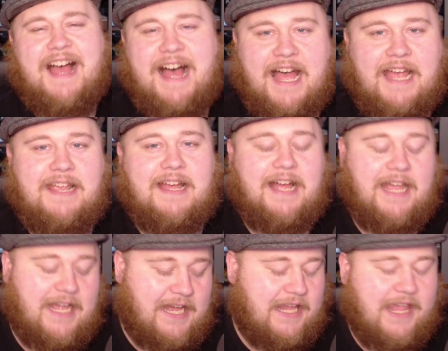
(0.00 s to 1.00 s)

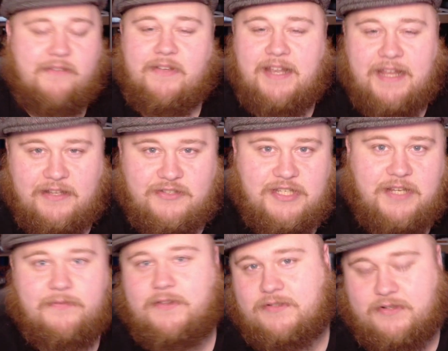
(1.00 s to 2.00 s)
I have ADHD,
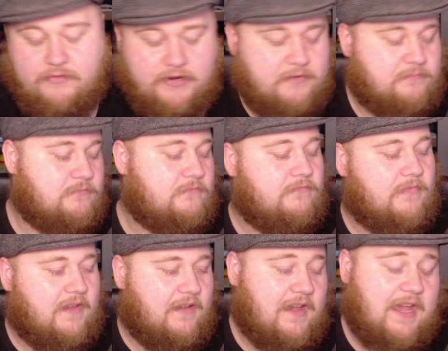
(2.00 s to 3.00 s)
for those that don't know,
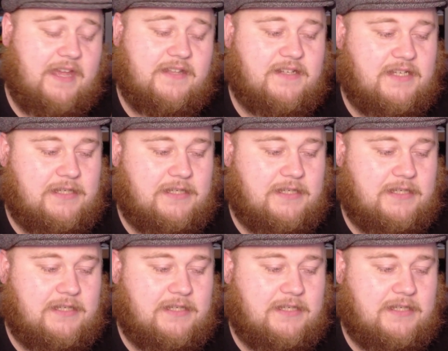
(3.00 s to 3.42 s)
and